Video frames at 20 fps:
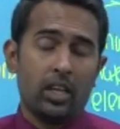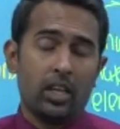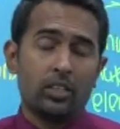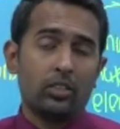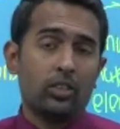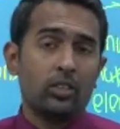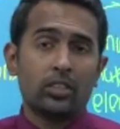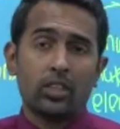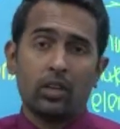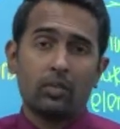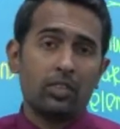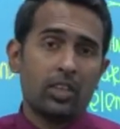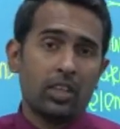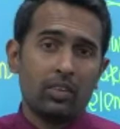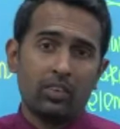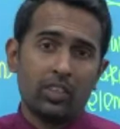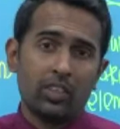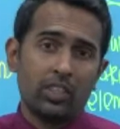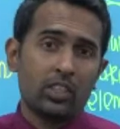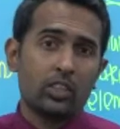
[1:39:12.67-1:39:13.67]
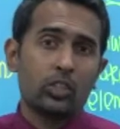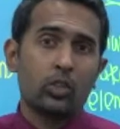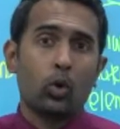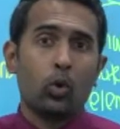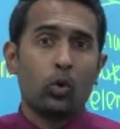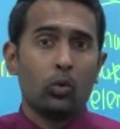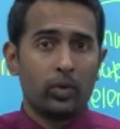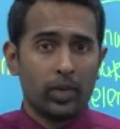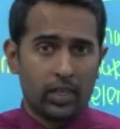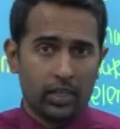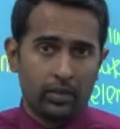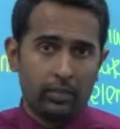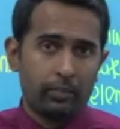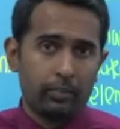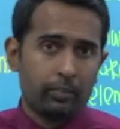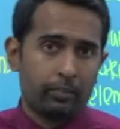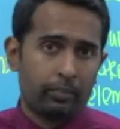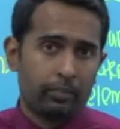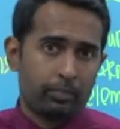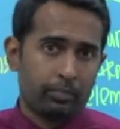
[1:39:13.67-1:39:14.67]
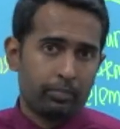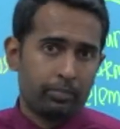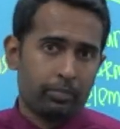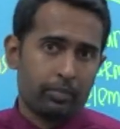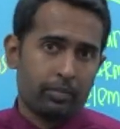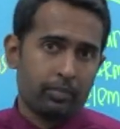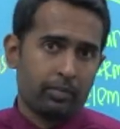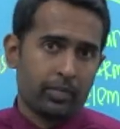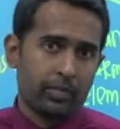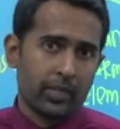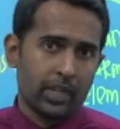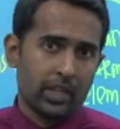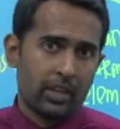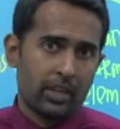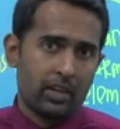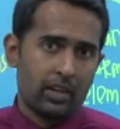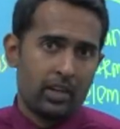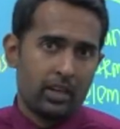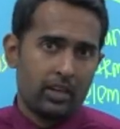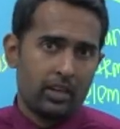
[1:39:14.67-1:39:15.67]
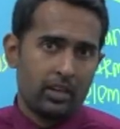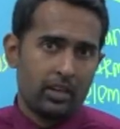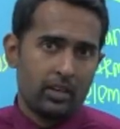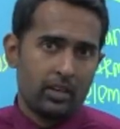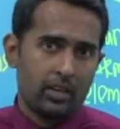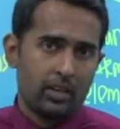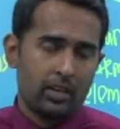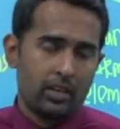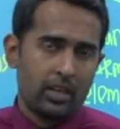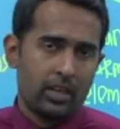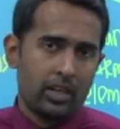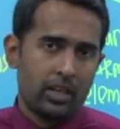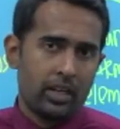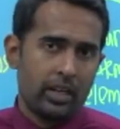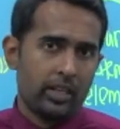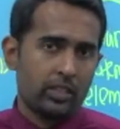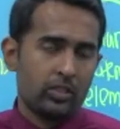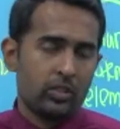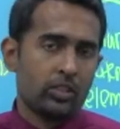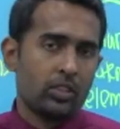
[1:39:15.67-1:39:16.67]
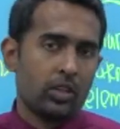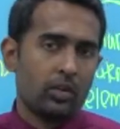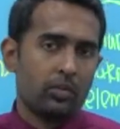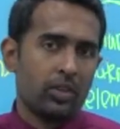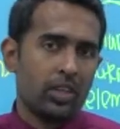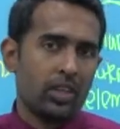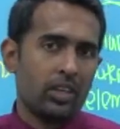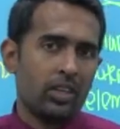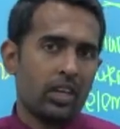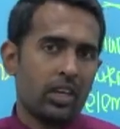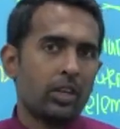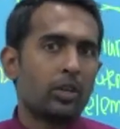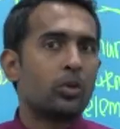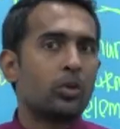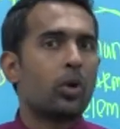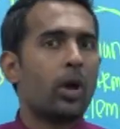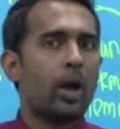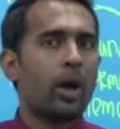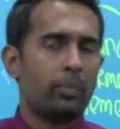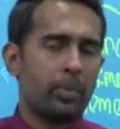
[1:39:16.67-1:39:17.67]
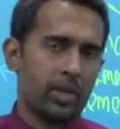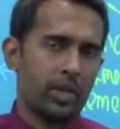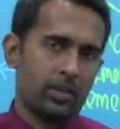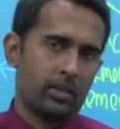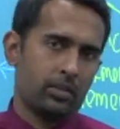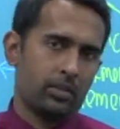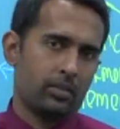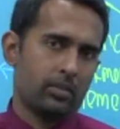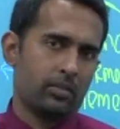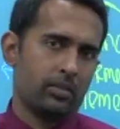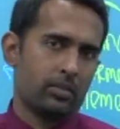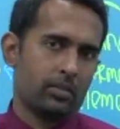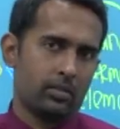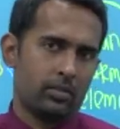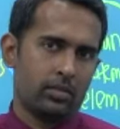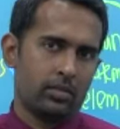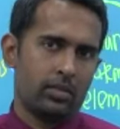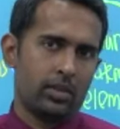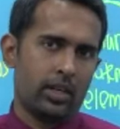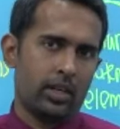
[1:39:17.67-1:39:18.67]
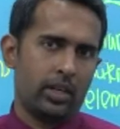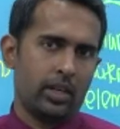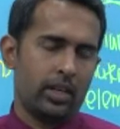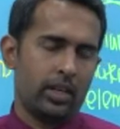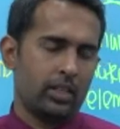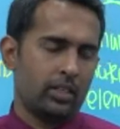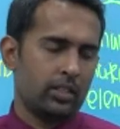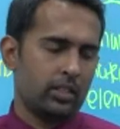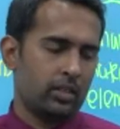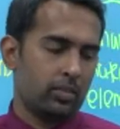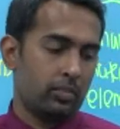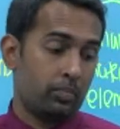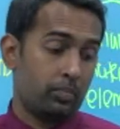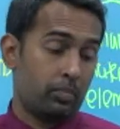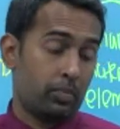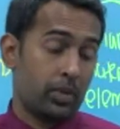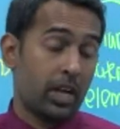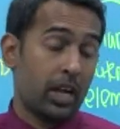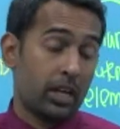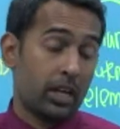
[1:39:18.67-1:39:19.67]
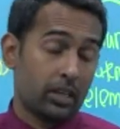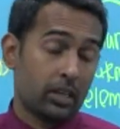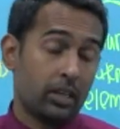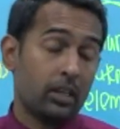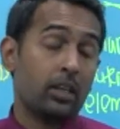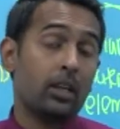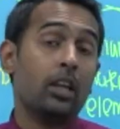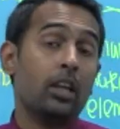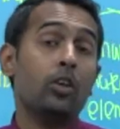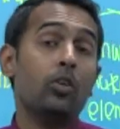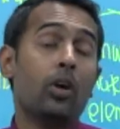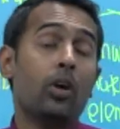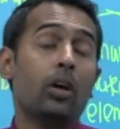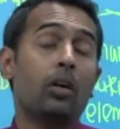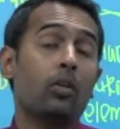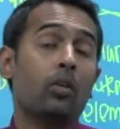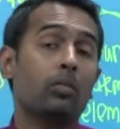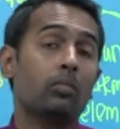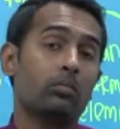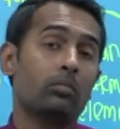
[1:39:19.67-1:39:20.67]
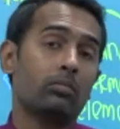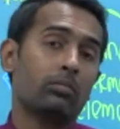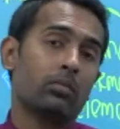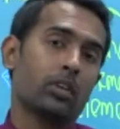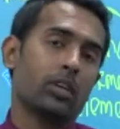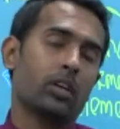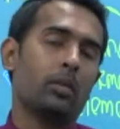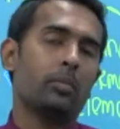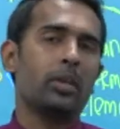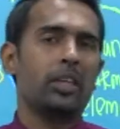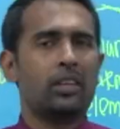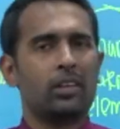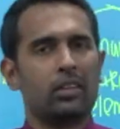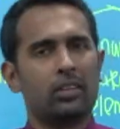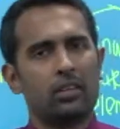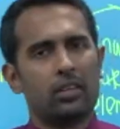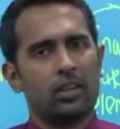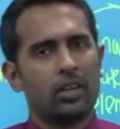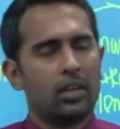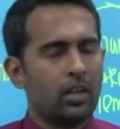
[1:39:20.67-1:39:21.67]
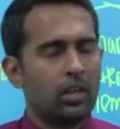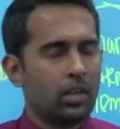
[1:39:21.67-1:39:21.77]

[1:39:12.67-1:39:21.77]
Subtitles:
It's not something which is over, right? It's not something yet to happen, right? Currently, you are committed.